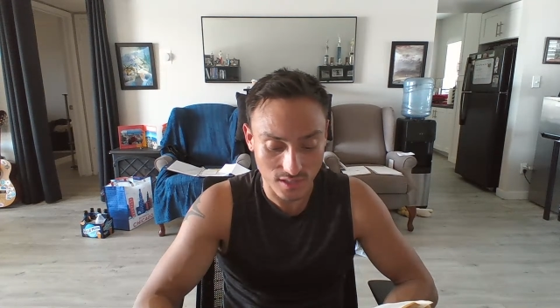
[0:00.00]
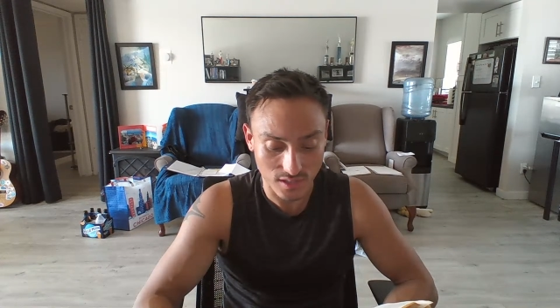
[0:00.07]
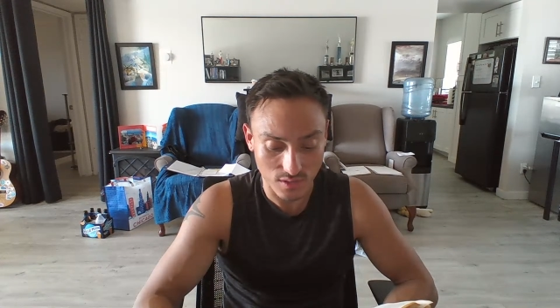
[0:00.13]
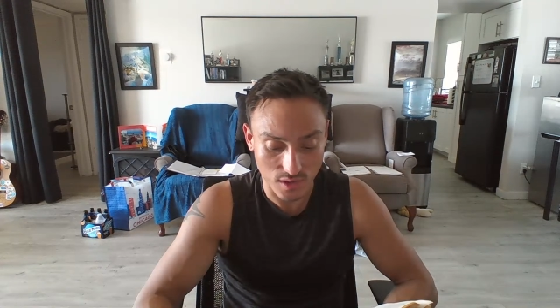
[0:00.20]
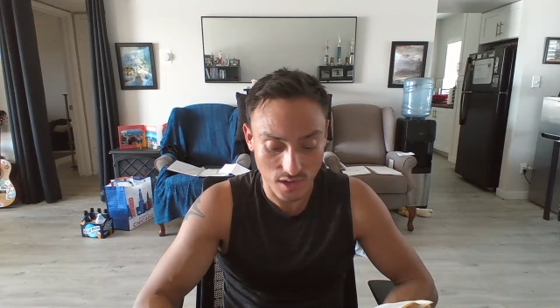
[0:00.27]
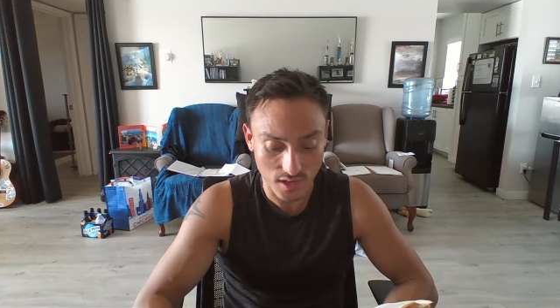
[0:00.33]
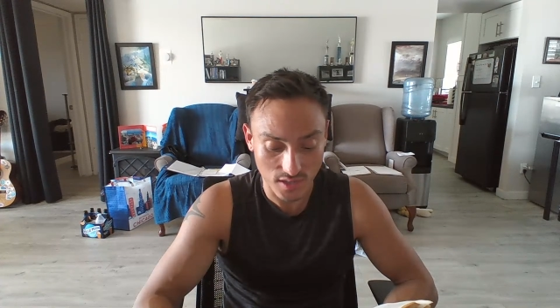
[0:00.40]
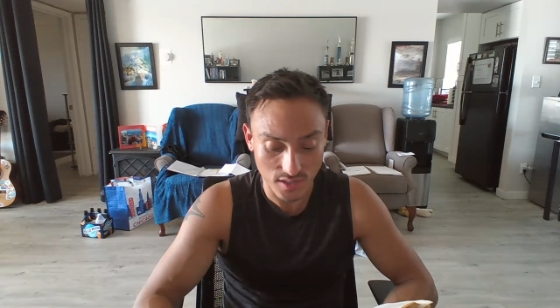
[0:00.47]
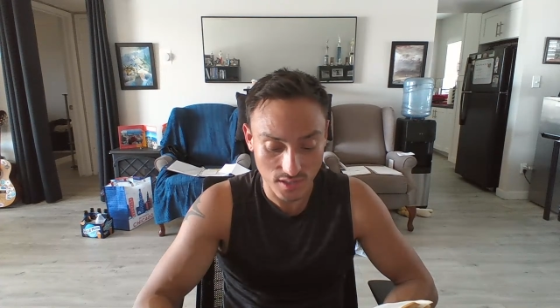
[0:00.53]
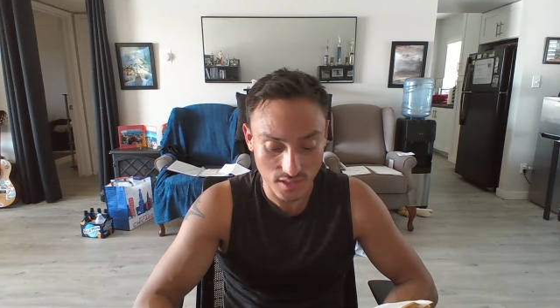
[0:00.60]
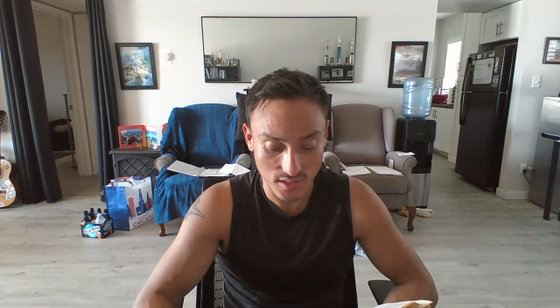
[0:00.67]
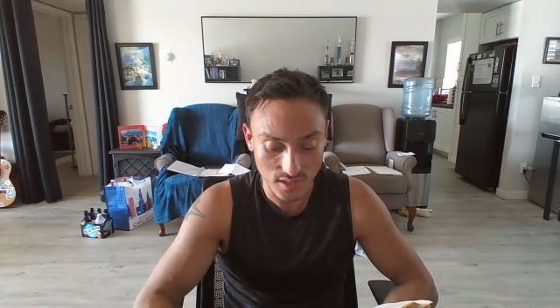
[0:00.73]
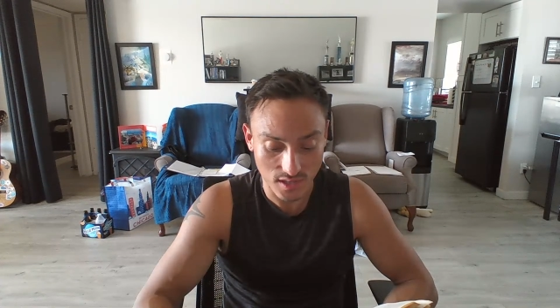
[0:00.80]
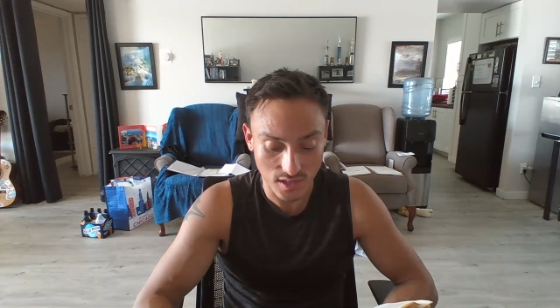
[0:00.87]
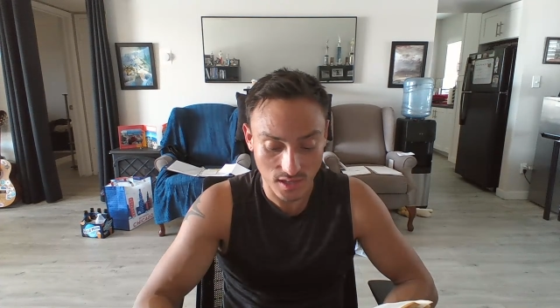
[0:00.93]
to
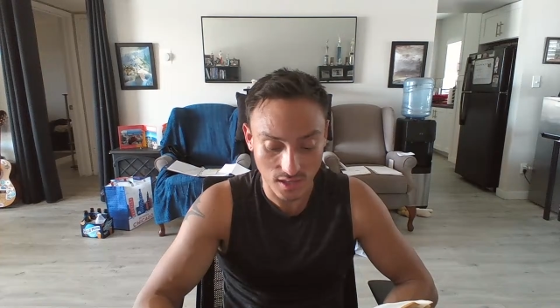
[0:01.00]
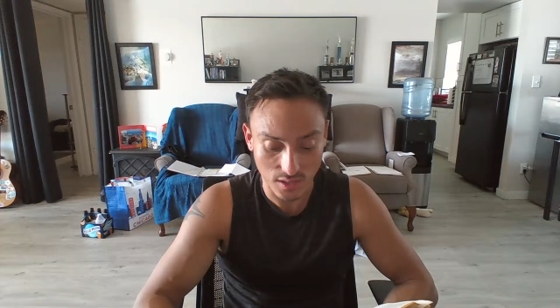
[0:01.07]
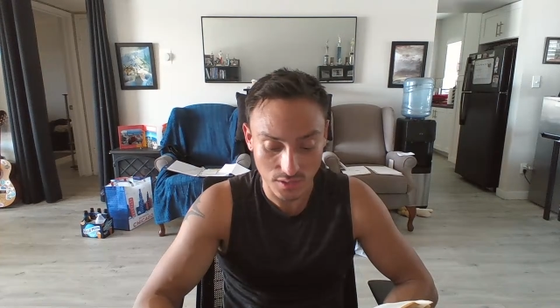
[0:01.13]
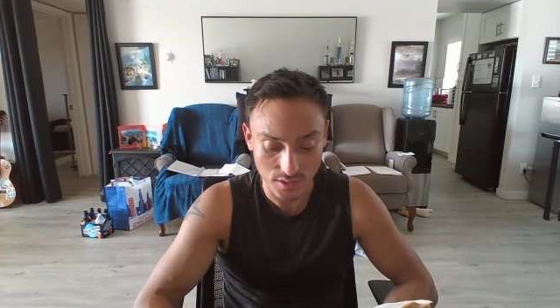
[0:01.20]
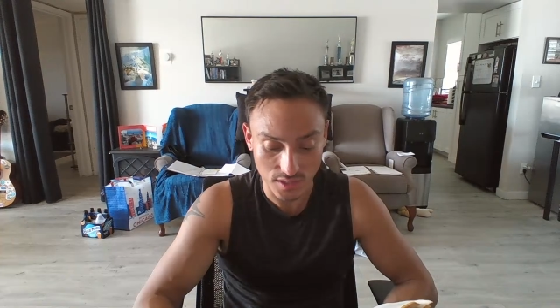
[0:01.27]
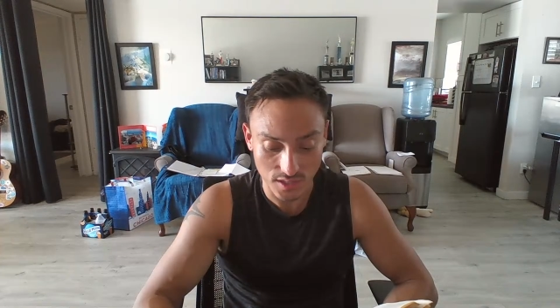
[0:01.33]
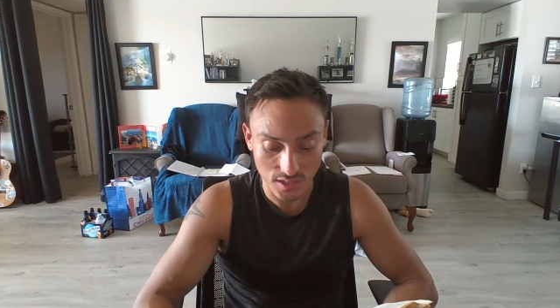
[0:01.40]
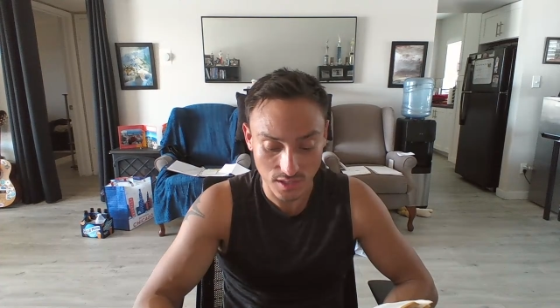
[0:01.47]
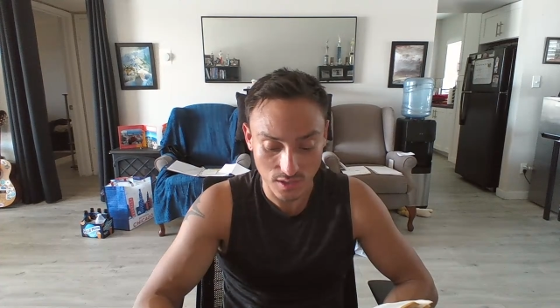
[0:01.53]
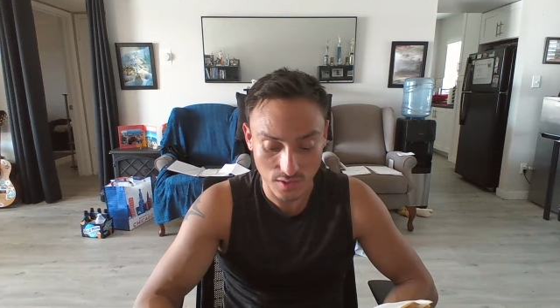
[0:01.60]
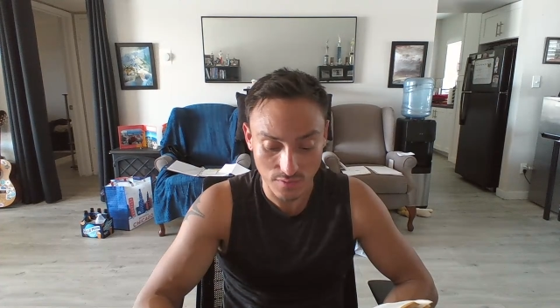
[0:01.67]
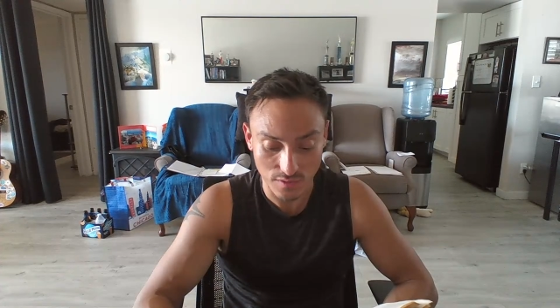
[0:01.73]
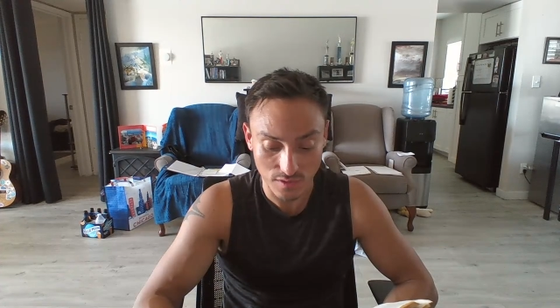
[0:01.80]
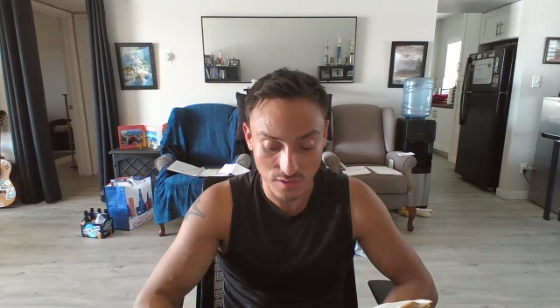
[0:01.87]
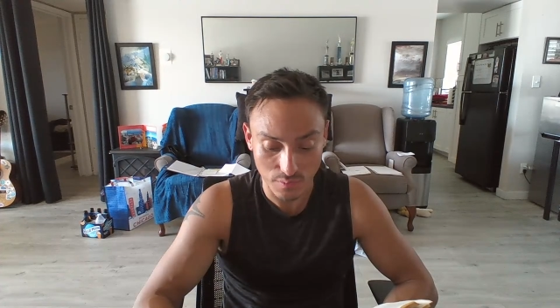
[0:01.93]
cross and then closing it
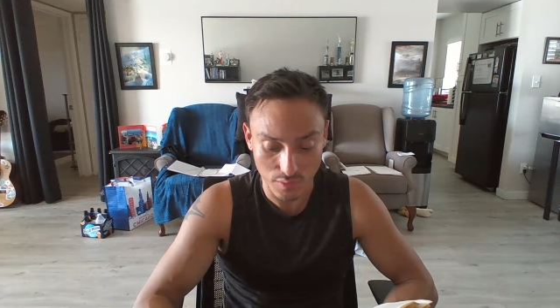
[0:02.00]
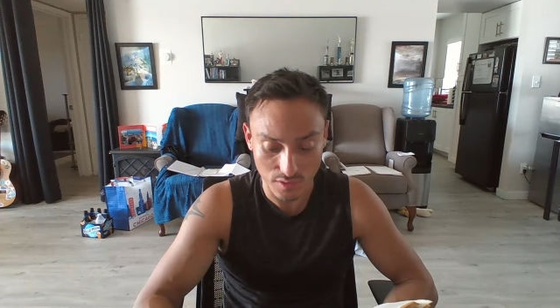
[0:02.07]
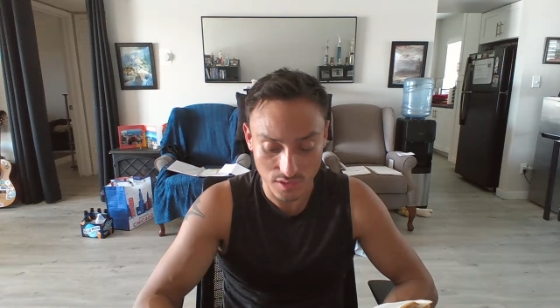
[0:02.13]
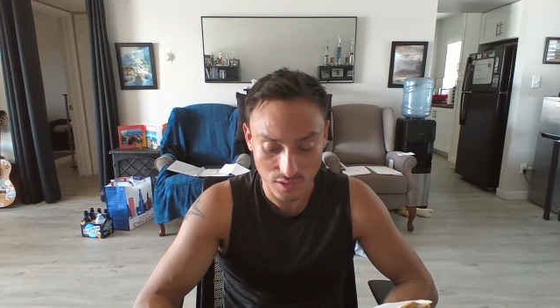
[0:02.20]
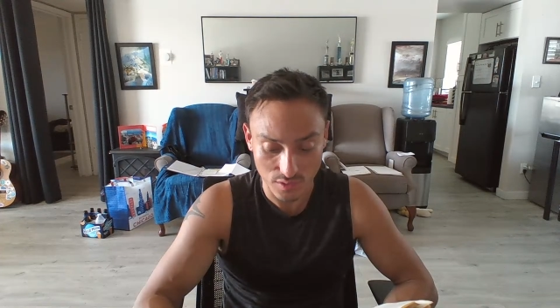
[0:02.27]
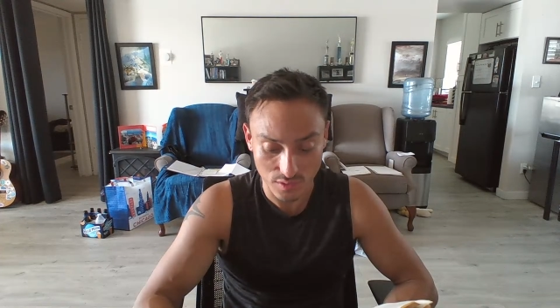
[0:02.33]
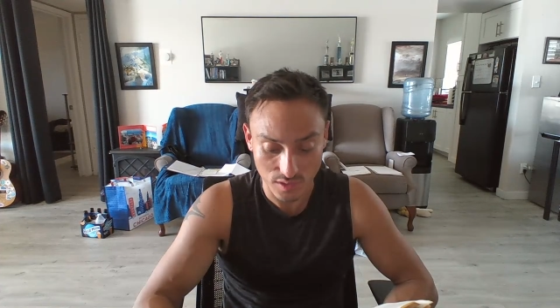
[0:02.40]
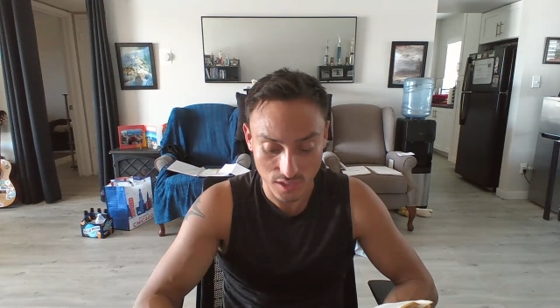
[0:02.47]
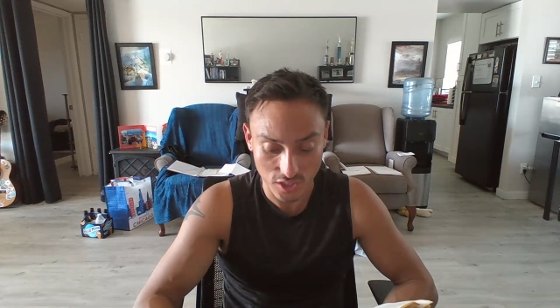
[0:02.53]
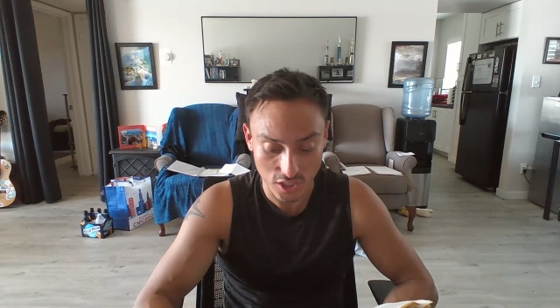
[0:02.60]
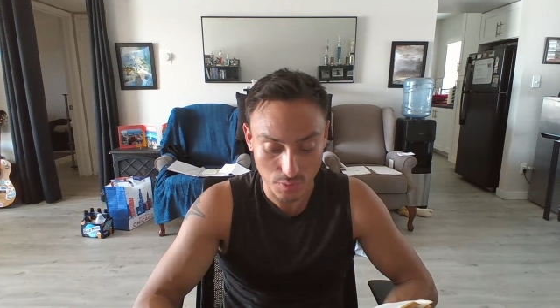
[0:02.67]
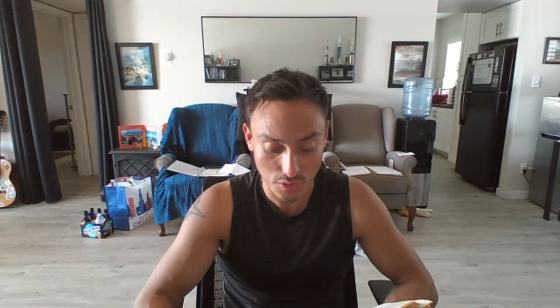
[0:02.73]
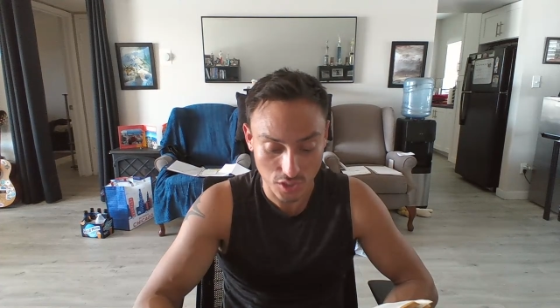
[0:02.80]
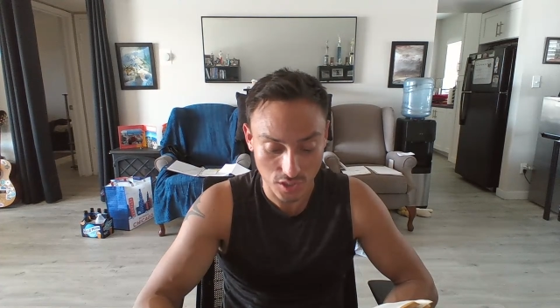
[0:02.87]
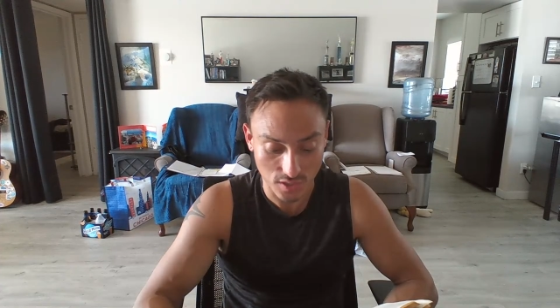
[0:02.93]
over the pursuing
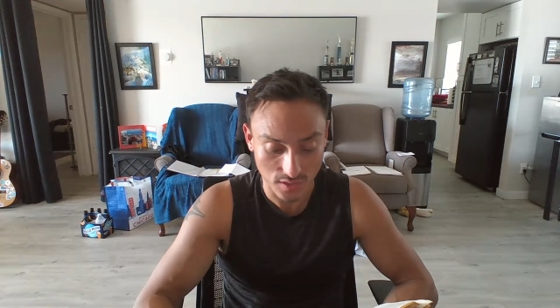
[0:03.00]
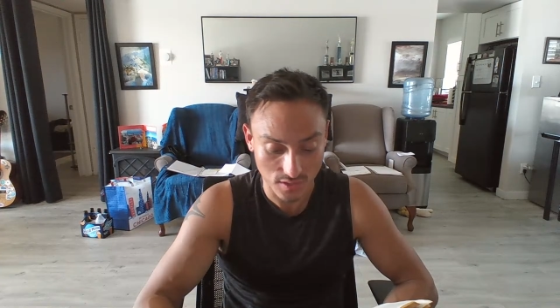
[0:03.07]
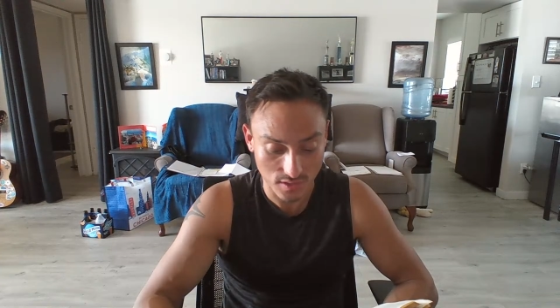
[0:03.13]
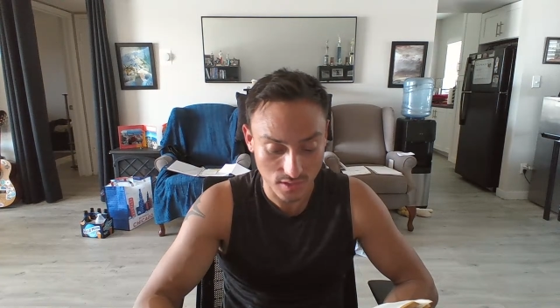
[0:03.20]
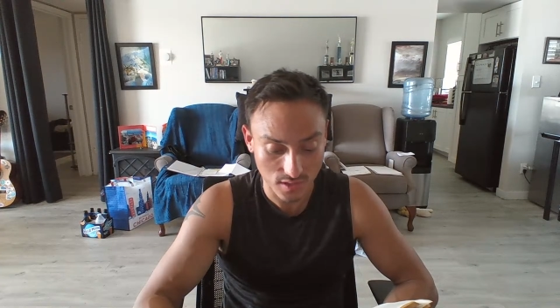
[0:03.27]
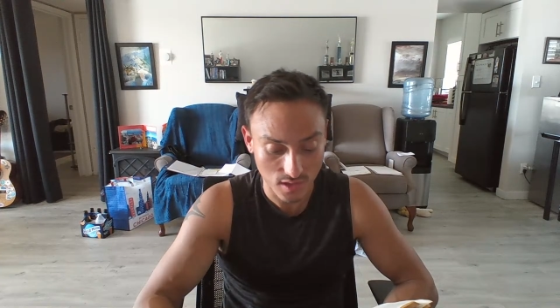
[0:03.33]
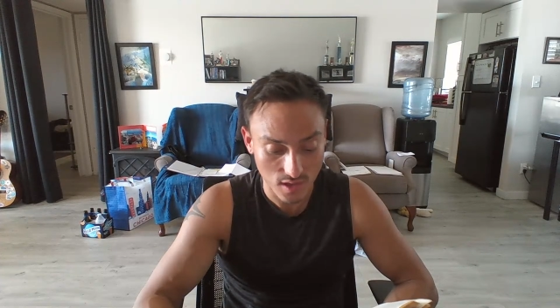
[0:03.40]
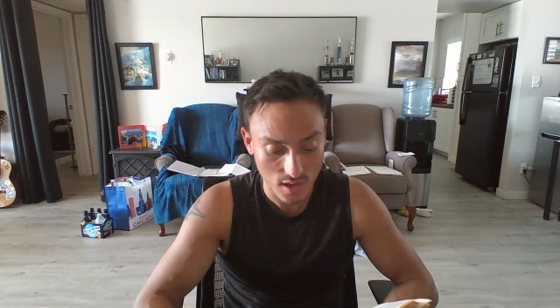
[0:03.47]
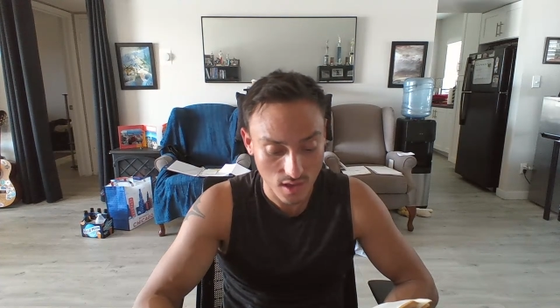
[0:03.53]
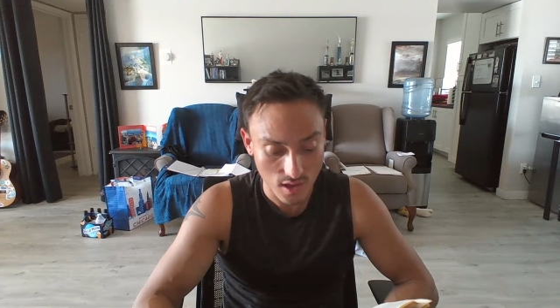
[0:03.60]
Egyptians.